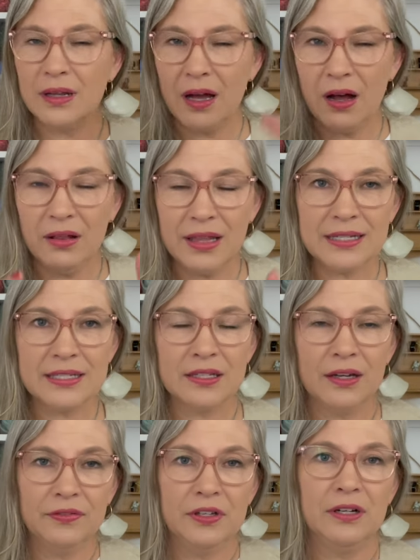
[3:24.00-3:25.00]
all that
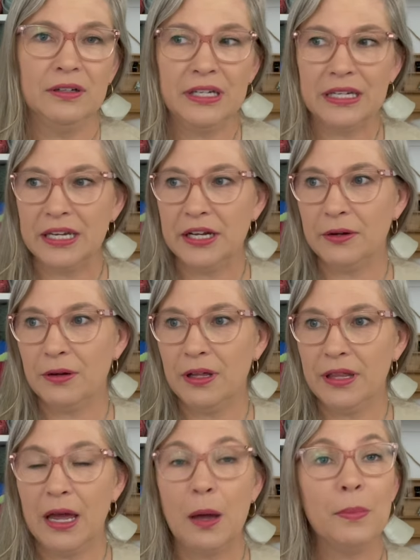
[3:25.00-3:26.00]
stuff. You don't need to hear all
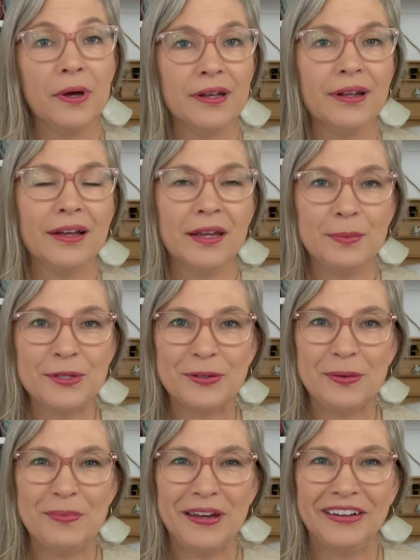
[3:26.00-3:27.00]
that, but I am
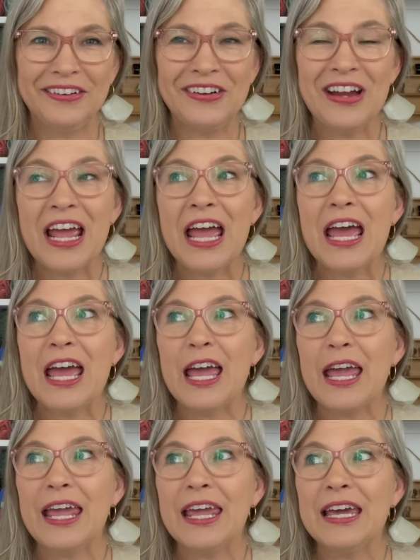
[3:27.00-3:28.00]
doing better.
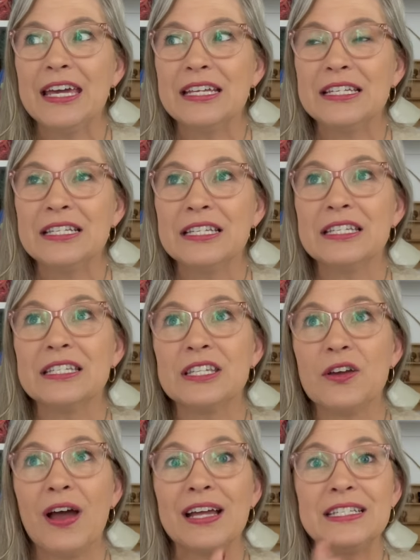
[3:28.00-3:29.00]
And
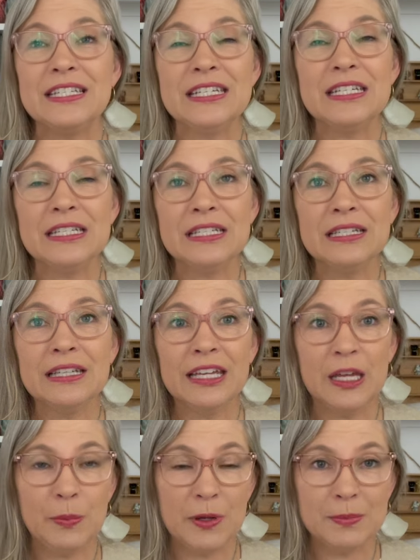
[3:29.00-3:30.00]
so I didn't
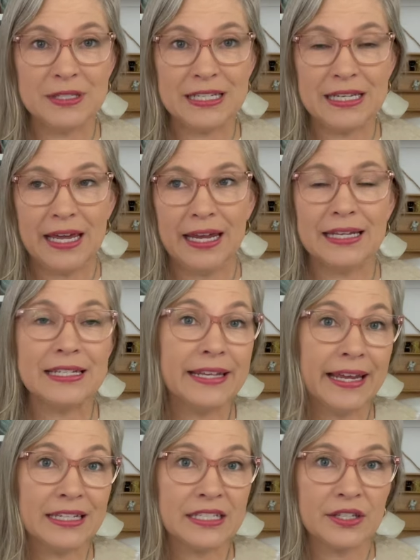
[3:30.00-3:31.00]
keep him today.
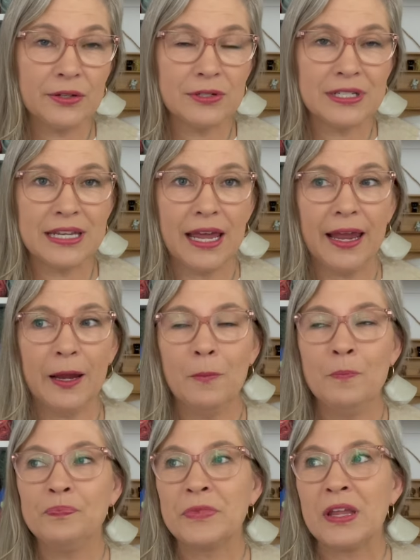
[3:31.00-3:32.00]
Today's Thursday,
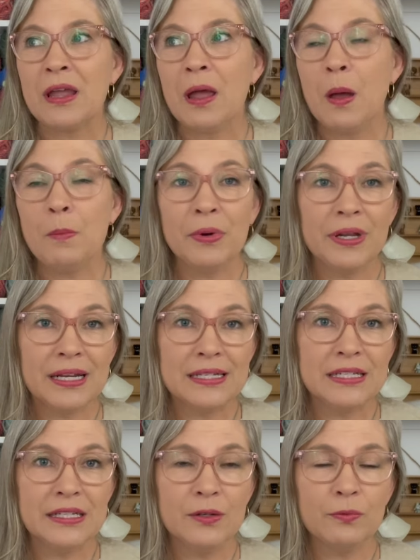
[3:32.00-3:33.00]
but I
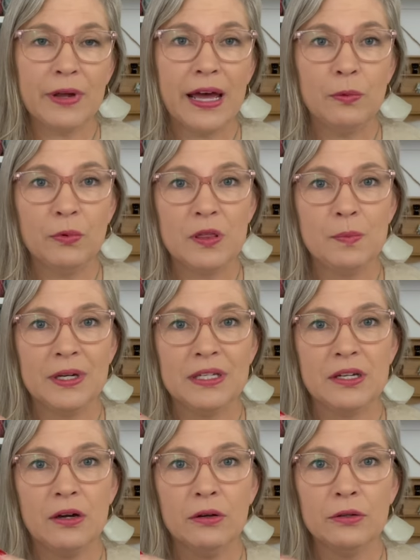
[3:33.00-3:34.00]
did ride with my
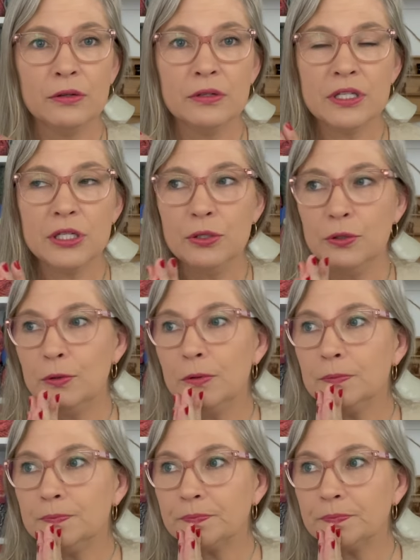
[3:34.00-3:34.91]
daughter to